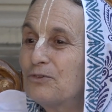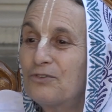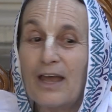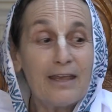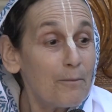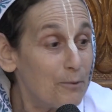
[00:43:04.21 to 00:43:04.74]
would
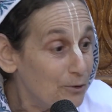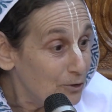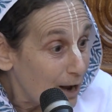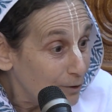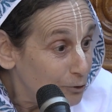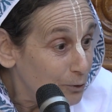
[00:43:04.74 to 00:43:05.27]
say, yeah, but you're
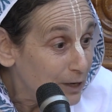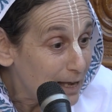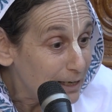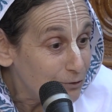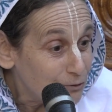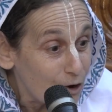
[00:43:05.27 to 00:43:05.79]
not doing
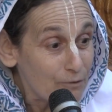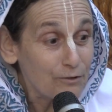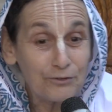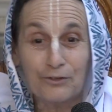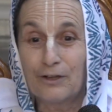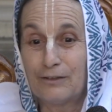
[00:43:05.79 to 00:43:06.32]
any
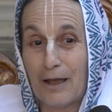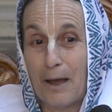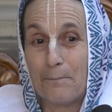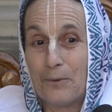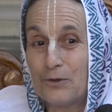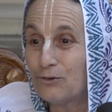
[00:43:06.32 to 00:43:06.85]
service in the
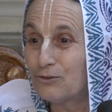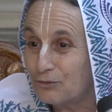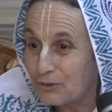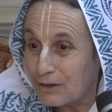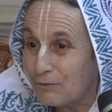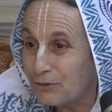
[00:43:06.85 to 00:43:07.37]
temple. You're
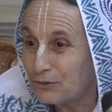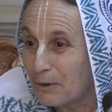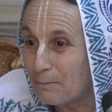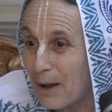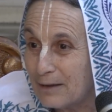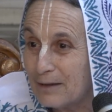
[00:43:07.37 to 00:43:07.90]
just giving
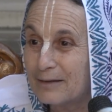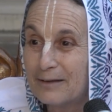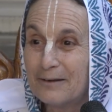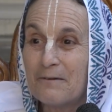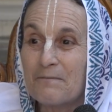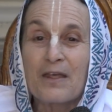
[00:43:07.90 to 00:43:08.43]
some money.
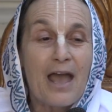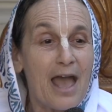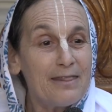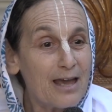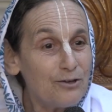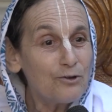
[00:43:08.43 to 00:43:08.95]

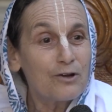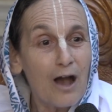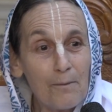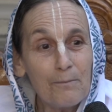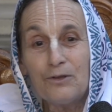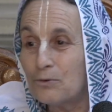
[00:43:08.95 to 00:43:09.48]
And then you
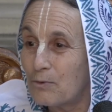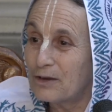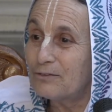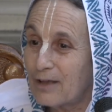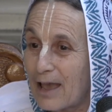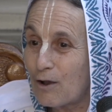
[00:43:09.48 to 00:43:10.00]
come and you want
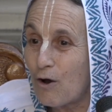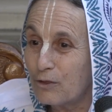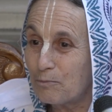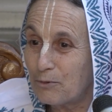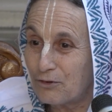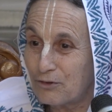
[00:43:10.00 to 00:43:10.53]
to take all
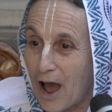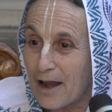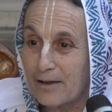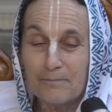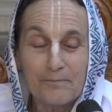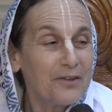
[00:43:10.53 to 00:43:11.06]
the
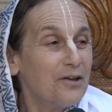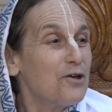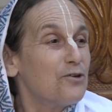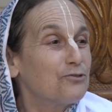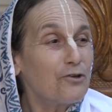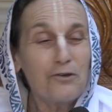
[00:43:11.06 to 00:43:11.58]
prasadam.
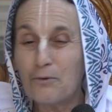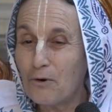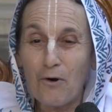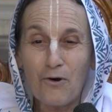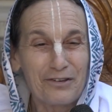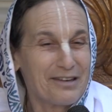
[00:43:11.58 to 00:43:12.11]
So they
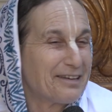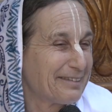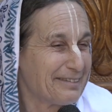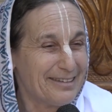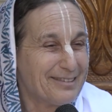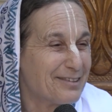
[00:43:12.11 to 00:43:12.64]

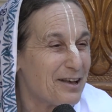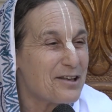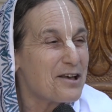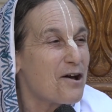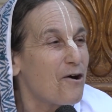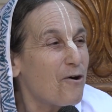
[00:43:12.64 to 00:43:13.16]
were
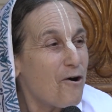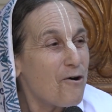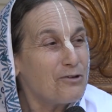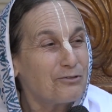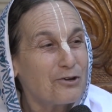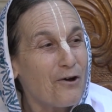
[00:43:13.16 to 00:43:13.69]

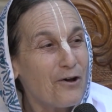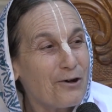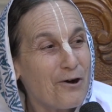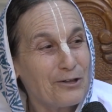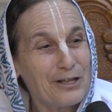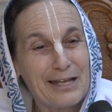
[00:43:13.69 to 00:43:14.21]
always going
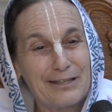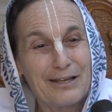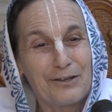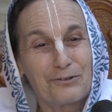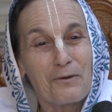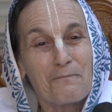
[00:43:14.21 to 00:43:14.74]
on like
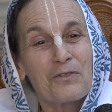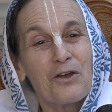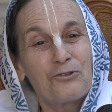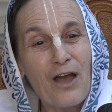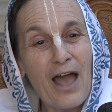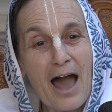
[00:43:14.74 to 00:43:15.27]
this.
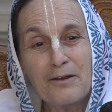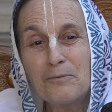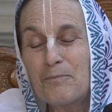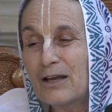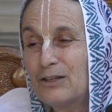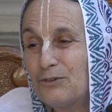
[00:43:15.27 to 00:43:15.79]
So how did
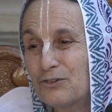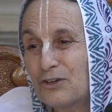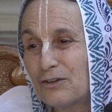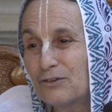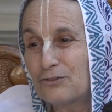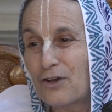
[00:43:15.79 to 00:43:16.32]

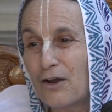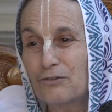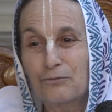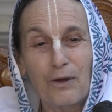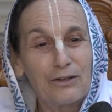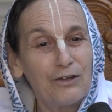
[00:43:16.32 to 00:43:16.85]
Bhaktisiddhanta
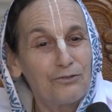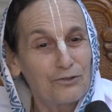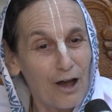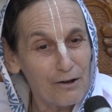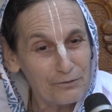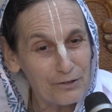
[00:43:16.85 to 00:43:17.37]
Saraswati
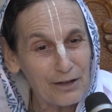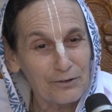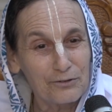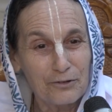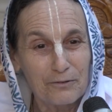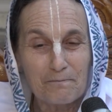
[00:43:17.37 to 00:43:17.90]
solve
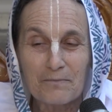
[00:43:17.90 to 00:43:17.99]
this?